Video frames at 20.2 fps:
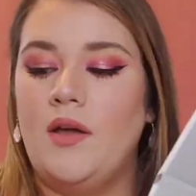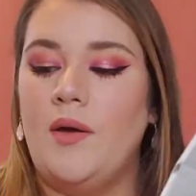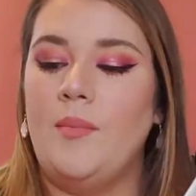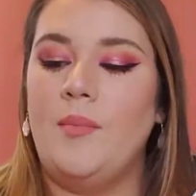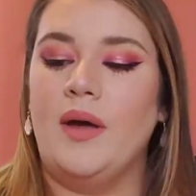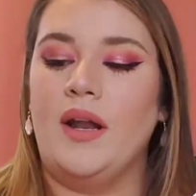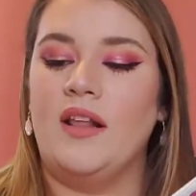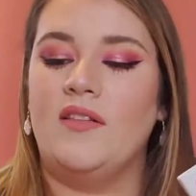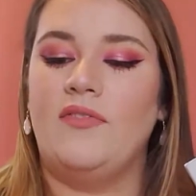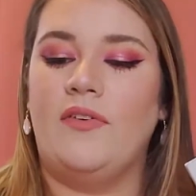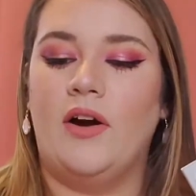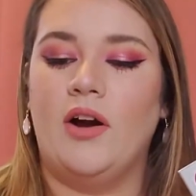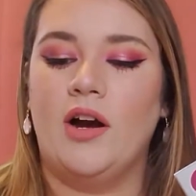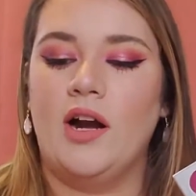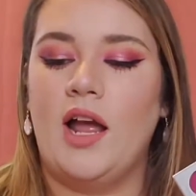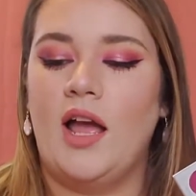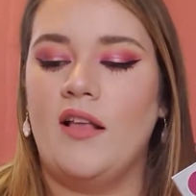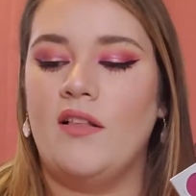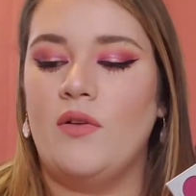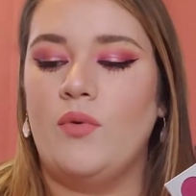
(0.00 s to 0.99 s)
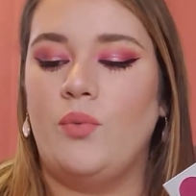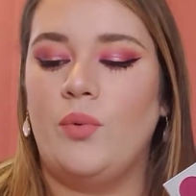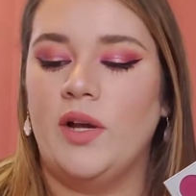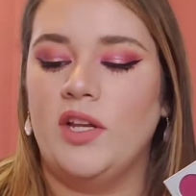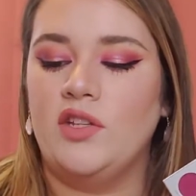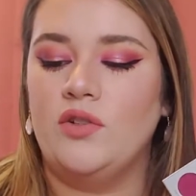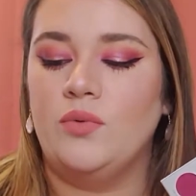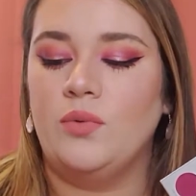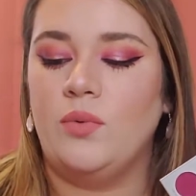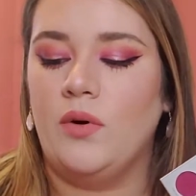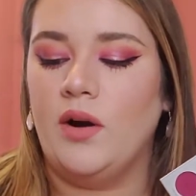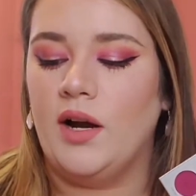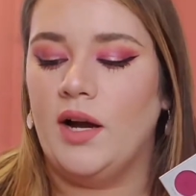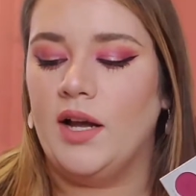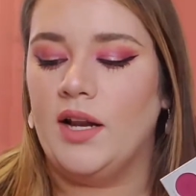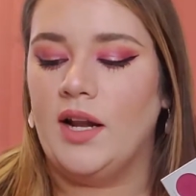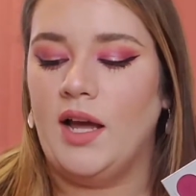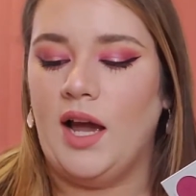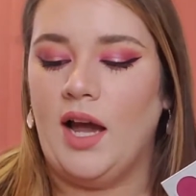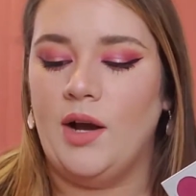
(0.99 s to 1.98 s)
But as far as which
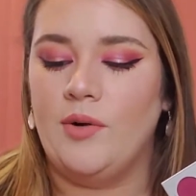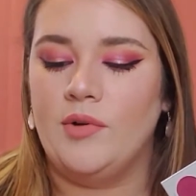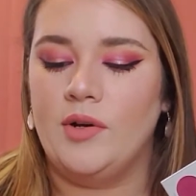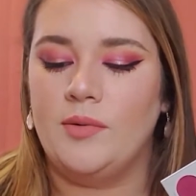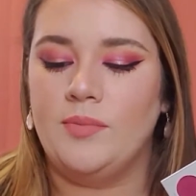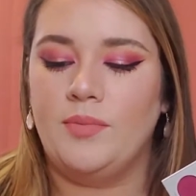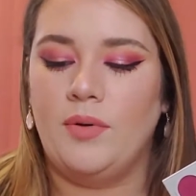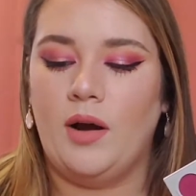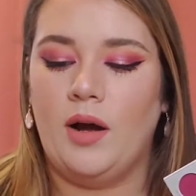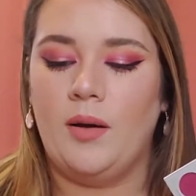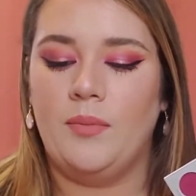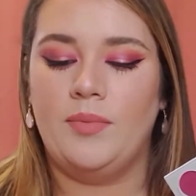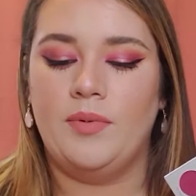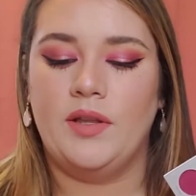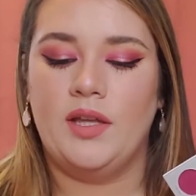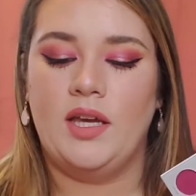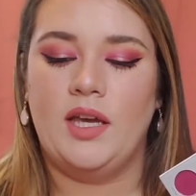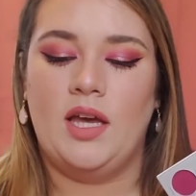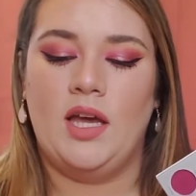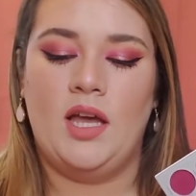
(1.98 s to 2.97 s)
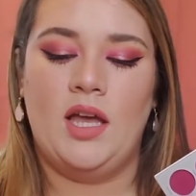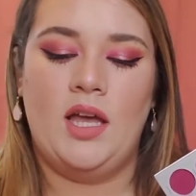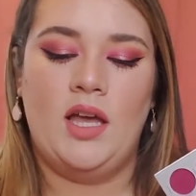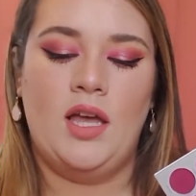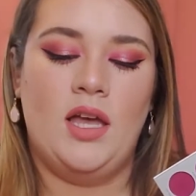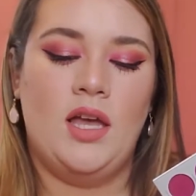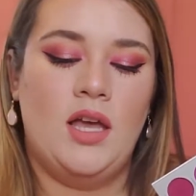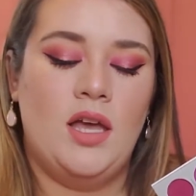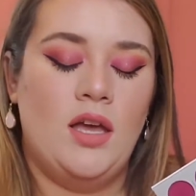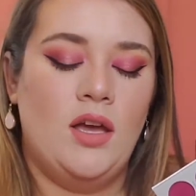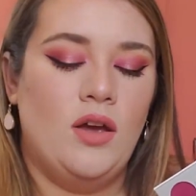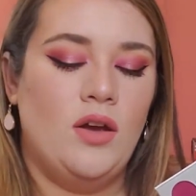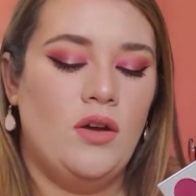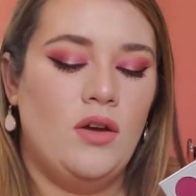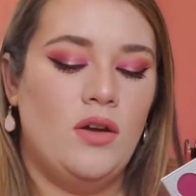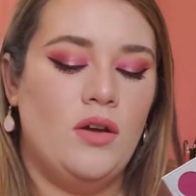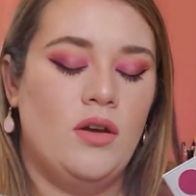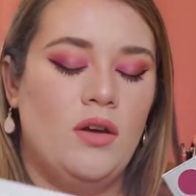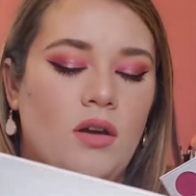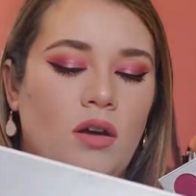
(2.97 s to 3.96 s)
one I would probably
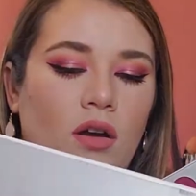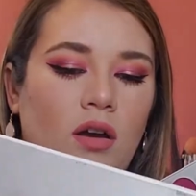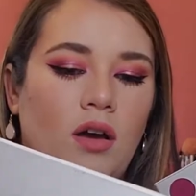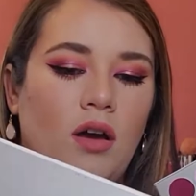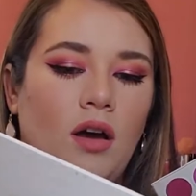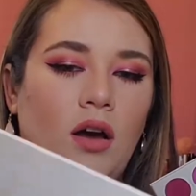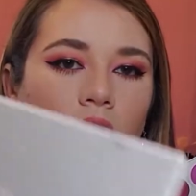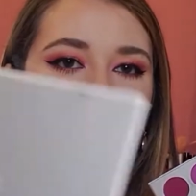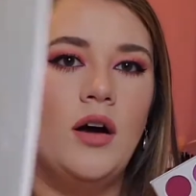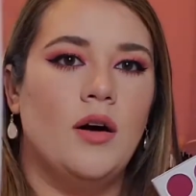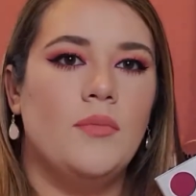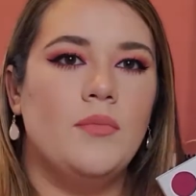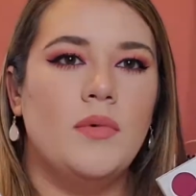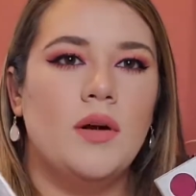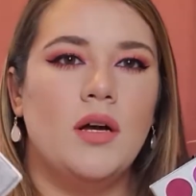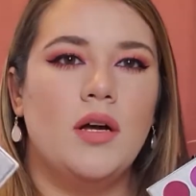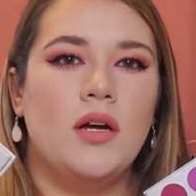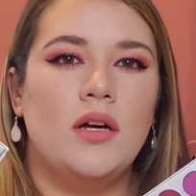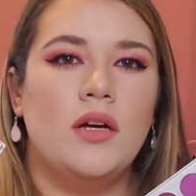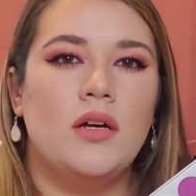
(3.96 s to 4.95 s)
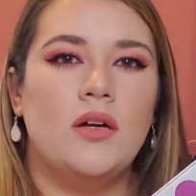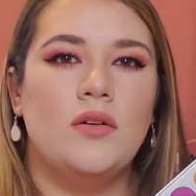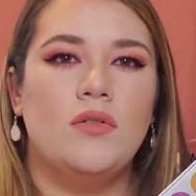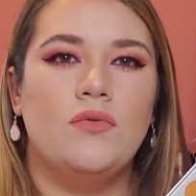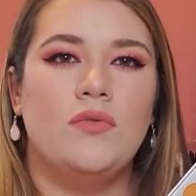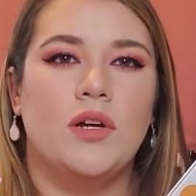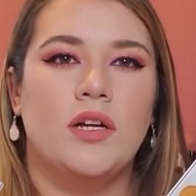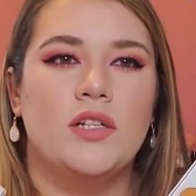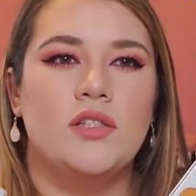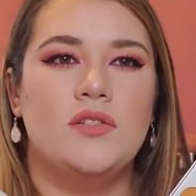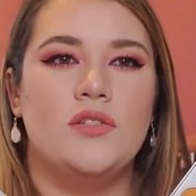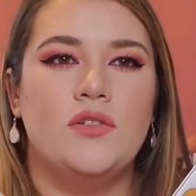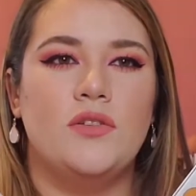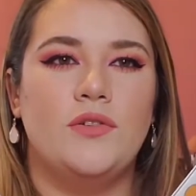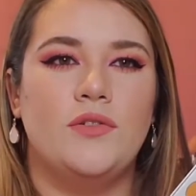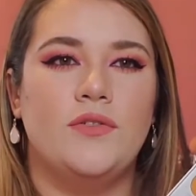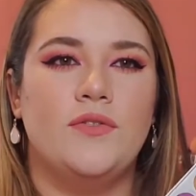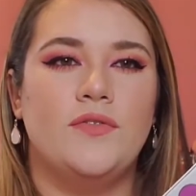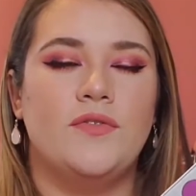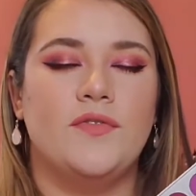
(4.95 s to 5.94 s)
run
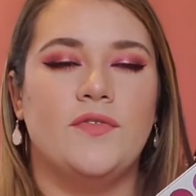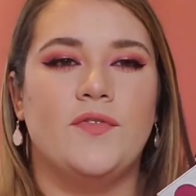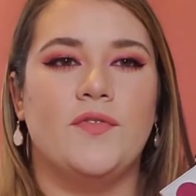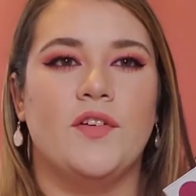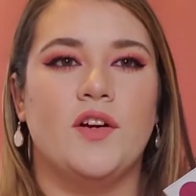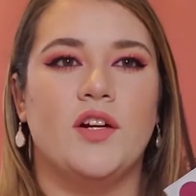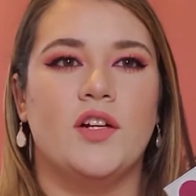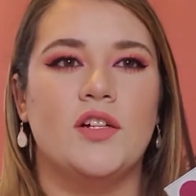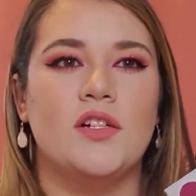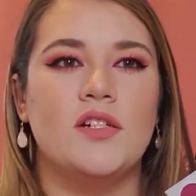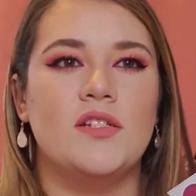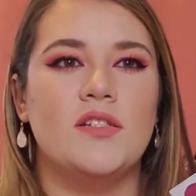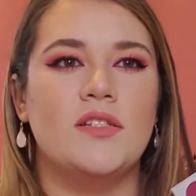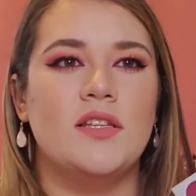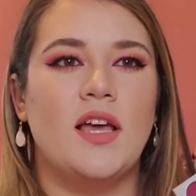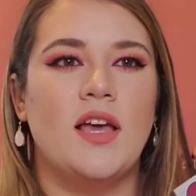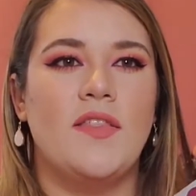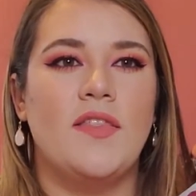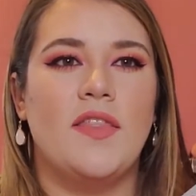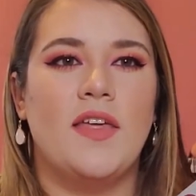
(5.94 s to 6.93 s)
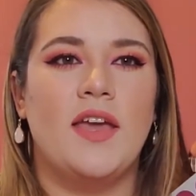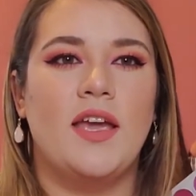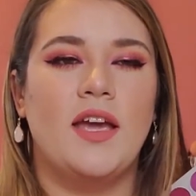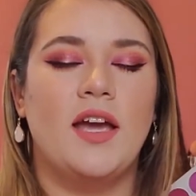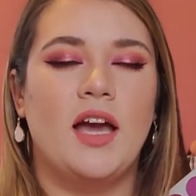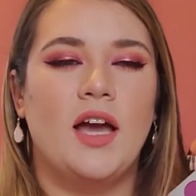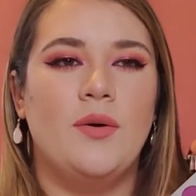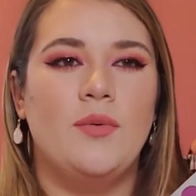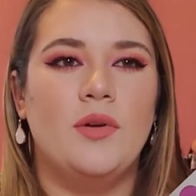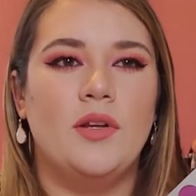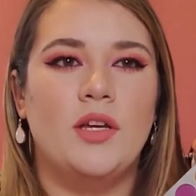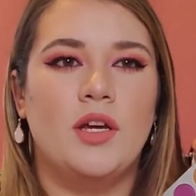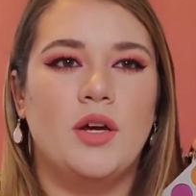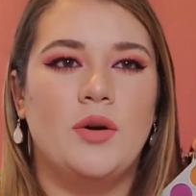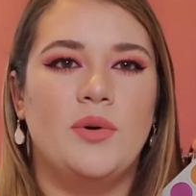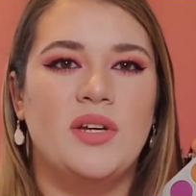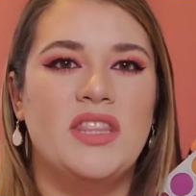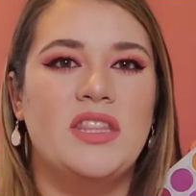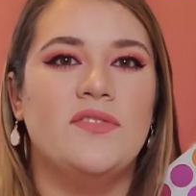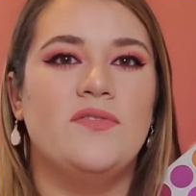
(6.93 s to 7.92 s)
to first, I think I would go
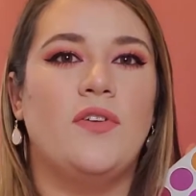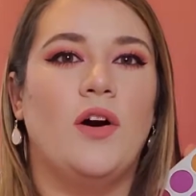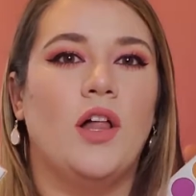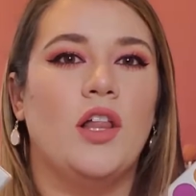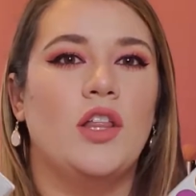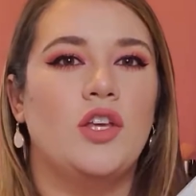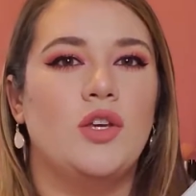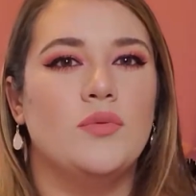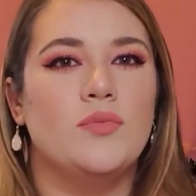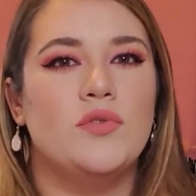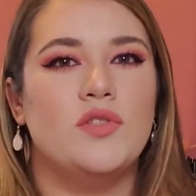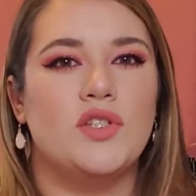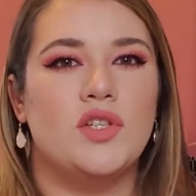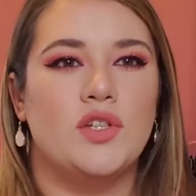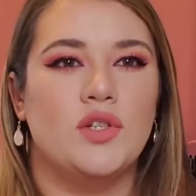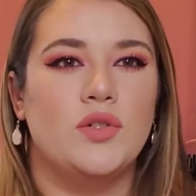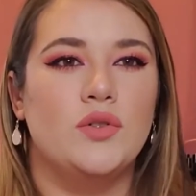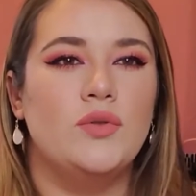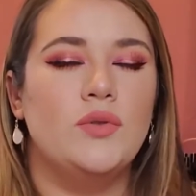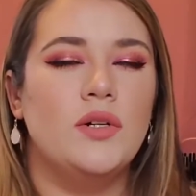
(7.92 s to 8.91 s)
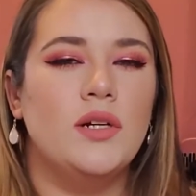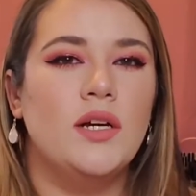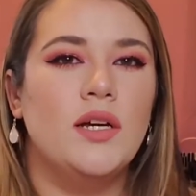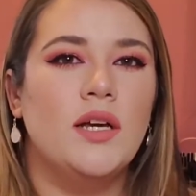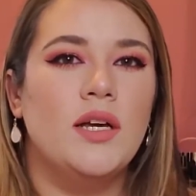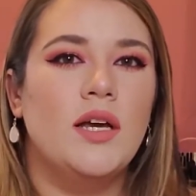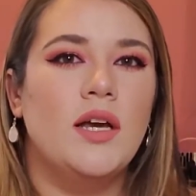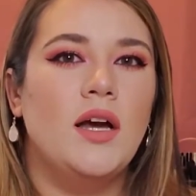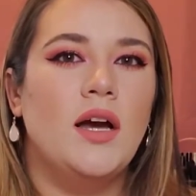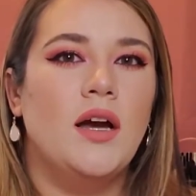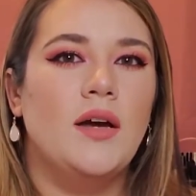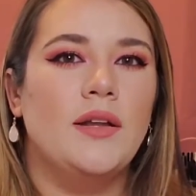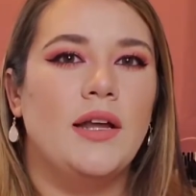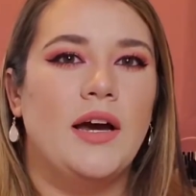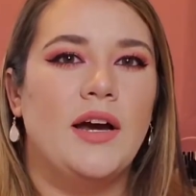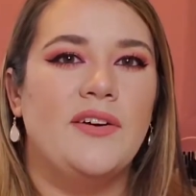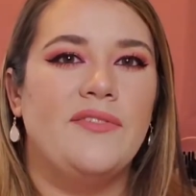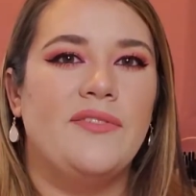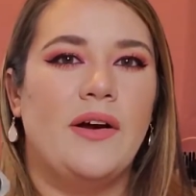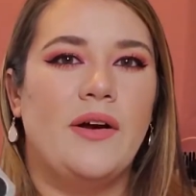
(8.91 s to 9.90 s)
with the volume 2.
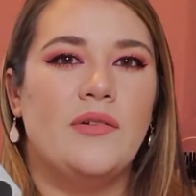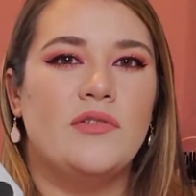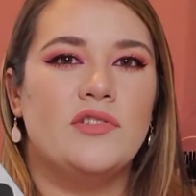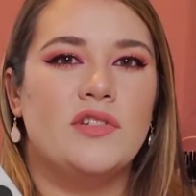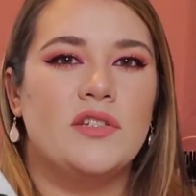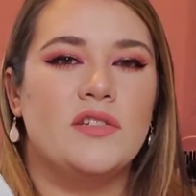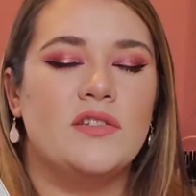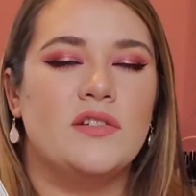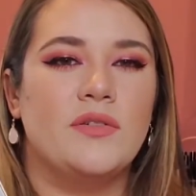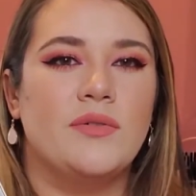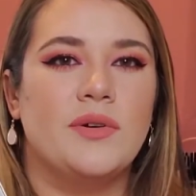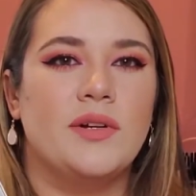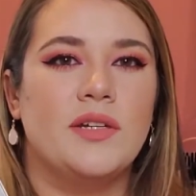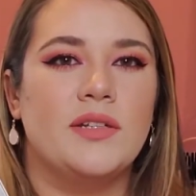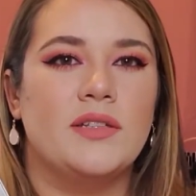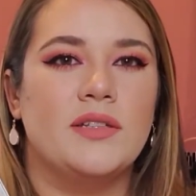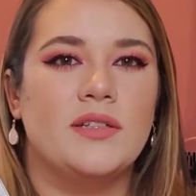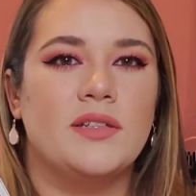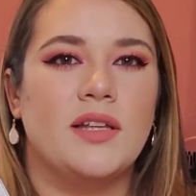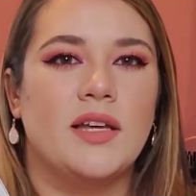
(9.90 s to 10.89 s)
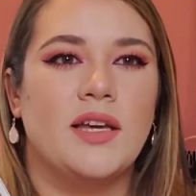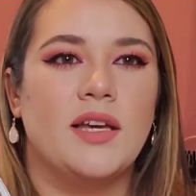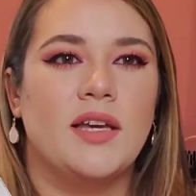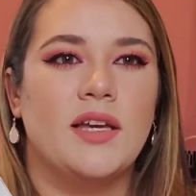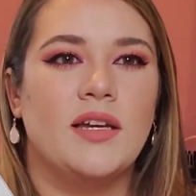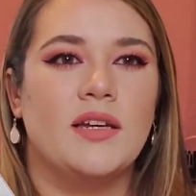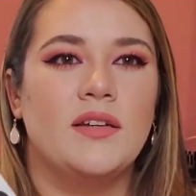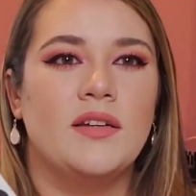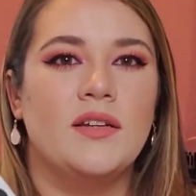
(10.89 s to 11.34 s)
Now, if I was just going to like